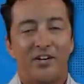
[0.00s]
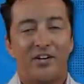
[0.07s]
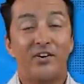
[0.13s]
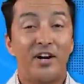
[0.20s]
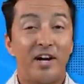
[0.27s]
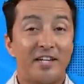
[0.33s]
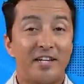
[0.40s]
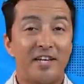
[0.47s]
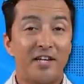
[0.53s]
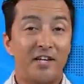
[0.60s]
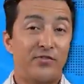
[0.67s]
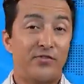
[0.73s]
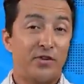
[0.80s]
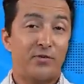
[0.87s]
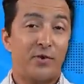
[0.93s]
Alright,
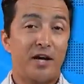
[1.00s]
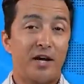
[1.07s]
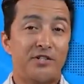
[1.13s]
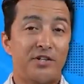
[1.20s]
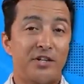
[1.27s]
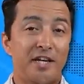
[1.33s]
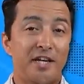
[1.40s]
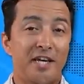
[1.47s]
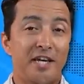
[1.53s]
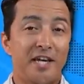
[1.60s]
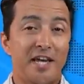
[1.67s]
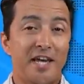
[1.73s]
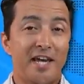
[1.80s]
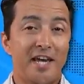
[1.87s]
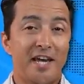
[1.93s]
thank you for
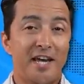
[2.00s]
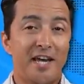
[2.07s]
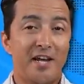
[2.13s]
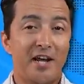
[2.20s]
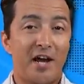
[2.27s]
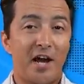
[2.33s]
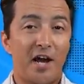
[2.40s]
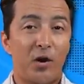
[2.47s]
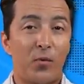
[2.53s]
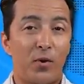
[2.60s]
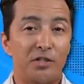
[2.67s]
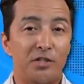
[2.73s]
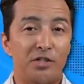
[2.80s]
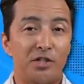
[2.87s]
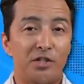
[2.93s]
watching, and I
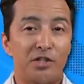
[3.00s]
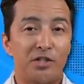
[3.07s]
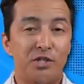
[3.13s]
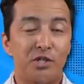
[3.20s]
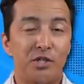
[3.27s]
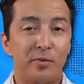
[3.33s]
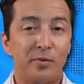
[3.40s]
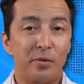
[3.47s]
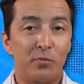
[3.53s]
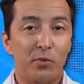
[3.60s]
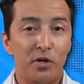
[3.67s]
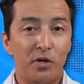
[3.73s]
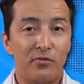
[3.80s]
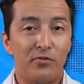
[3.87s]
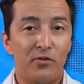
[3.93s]
want you to be
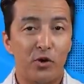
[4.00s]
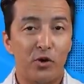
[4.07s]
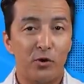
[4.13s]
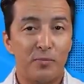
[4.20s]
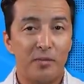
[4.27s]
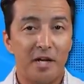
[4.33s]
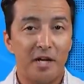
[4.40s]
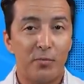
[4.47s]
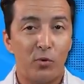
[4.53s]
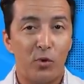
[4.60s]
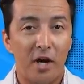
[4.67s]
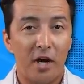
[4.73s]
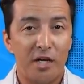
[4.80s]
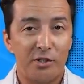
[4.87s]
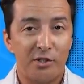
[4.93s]
more informed and
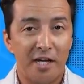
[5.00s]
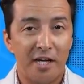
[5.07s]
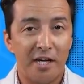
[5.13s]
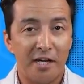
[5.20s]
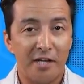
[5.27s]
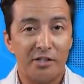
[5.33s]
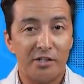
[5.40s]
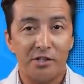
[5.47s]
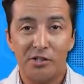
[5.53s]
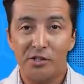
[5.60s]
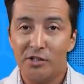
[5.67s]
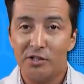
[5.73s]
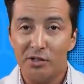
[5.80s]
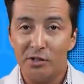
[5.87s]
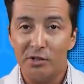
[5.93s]
more educated. So
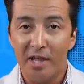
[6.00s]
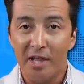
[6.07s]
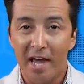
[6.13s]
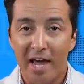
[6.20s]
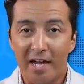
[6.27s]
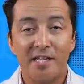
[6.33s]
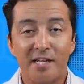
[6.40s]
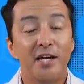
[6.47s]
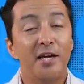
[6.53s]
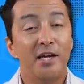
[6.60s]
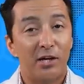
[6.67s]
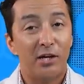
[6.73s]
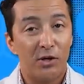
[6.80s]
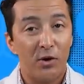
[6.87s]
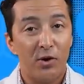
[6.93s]
to do that,
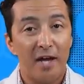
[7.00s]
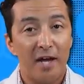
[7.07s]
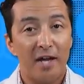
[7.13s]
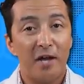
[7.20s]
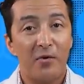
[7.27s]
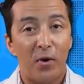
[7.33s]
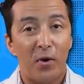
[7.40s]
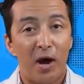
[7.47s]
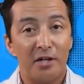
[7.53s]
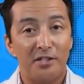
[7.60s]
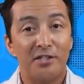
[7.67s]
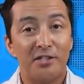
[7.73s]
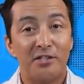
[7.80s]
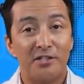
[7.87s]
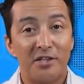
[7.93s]
go ahead and
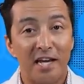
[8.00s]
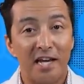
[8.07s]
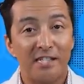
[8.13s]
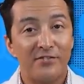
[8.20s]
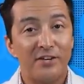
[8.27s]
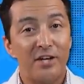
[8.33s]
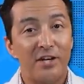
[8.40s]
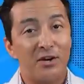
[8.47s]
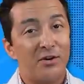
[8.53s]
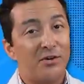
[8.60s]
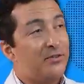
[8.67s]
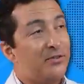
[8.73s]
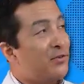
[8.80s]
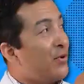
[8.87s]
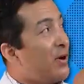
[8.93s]
watch this next video
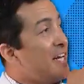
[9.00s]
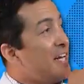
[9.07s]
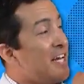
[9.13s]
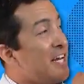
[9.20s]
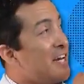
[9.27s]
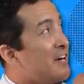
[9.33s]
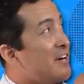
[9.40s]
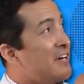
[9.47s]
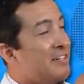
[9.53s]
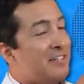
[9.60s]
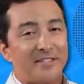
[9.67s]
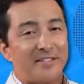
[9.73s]
right here.